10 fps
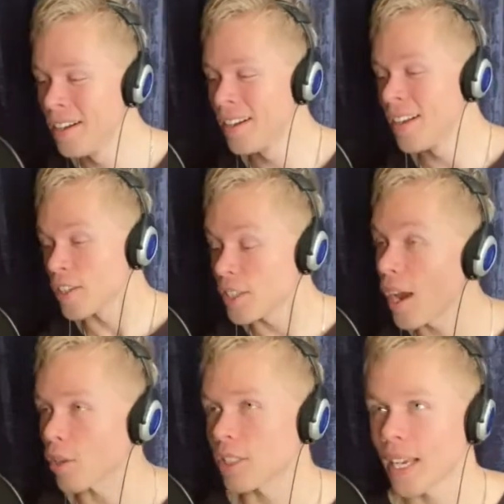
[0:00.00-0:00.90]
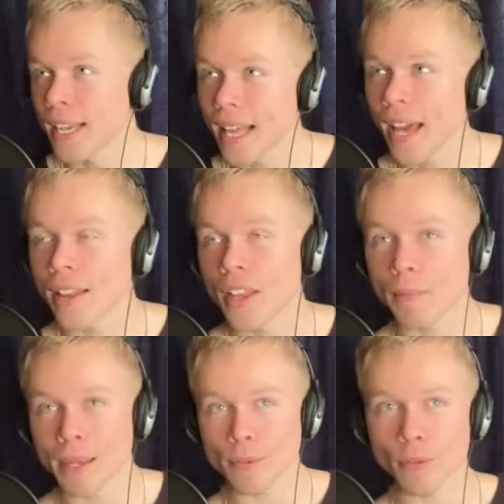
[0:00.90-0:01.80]
See, I'll say that, and then
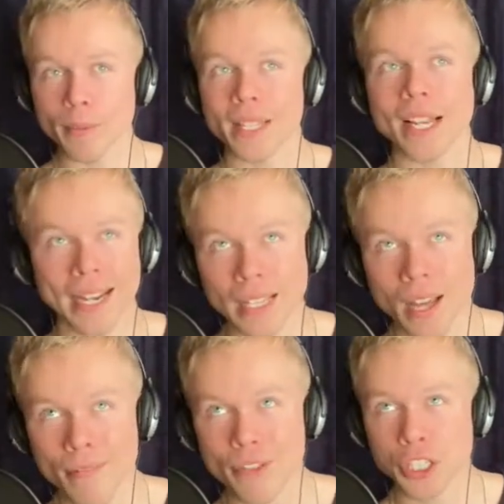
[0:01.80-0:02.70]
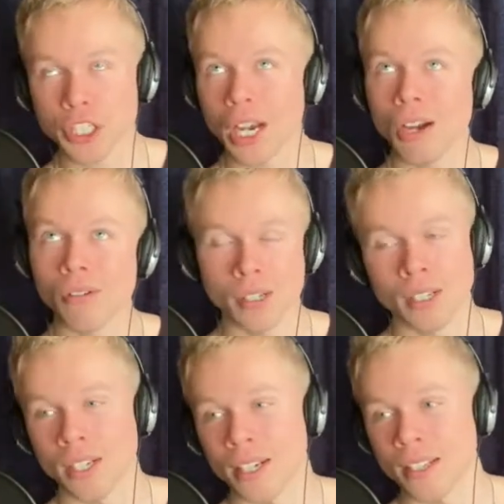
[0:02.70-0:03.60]
people will be like, I love the show.
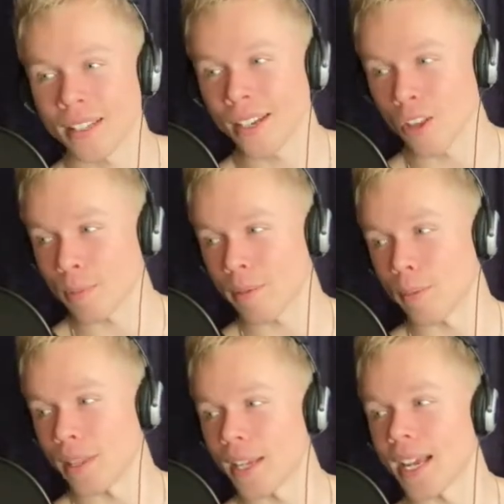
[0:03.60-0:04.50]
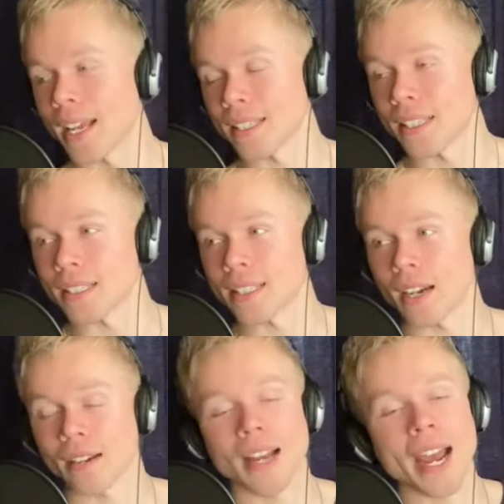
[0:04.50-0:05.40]
Then other people will be like, yeah, it did
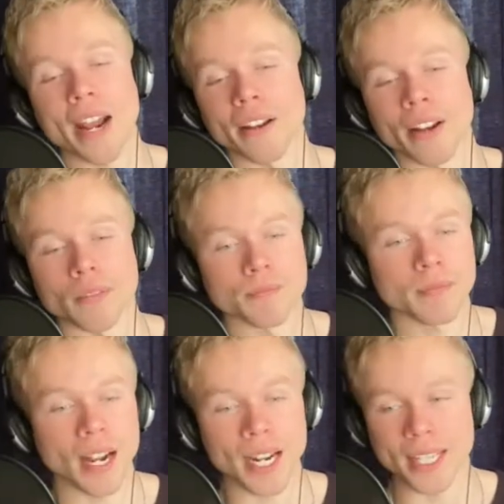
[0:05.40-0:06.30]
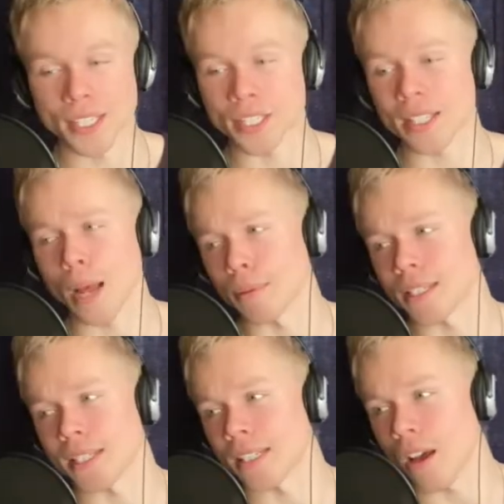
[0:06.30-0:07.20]
suck. I don't know. I needed to stop
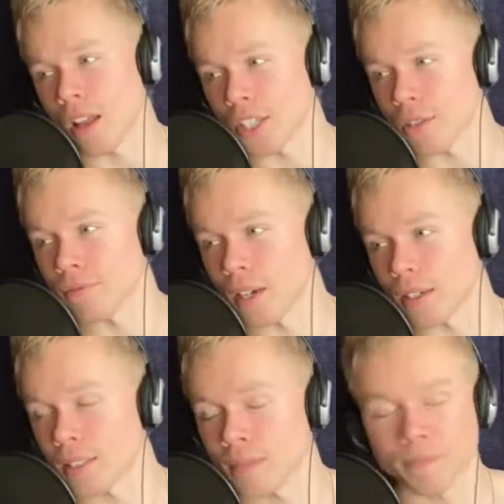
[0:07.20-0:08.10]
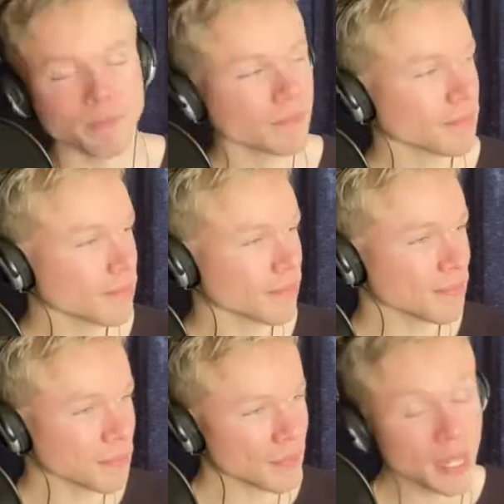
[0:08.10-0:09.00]
listening to all of you fucks.
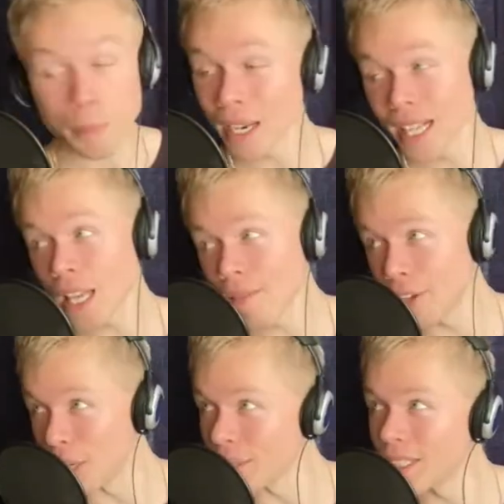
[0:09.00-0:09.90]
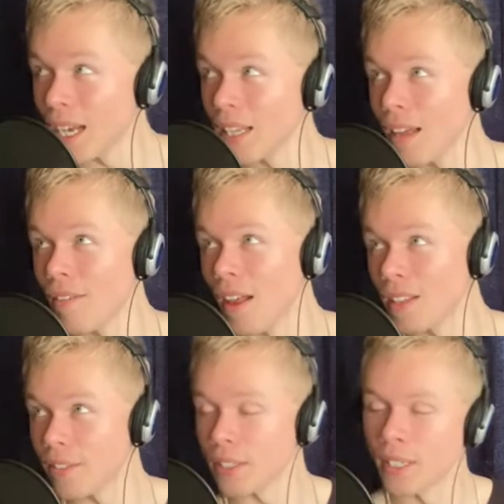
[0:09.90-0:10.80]
But I love you. I love all
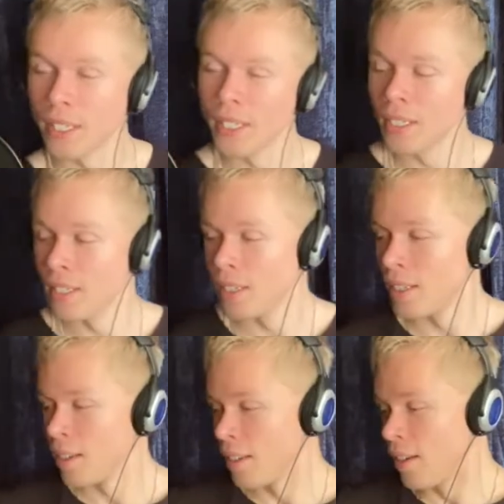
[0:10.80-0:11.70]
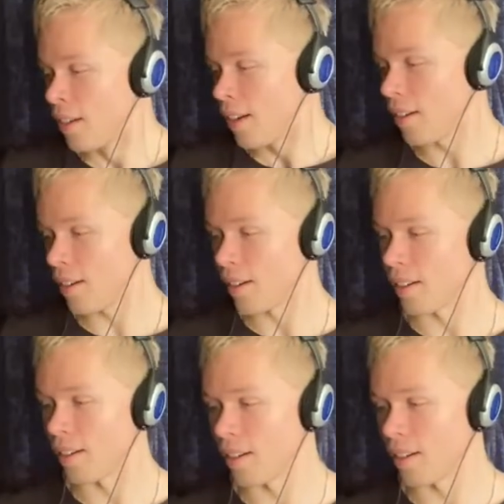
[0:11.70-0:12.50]
of you. Oh.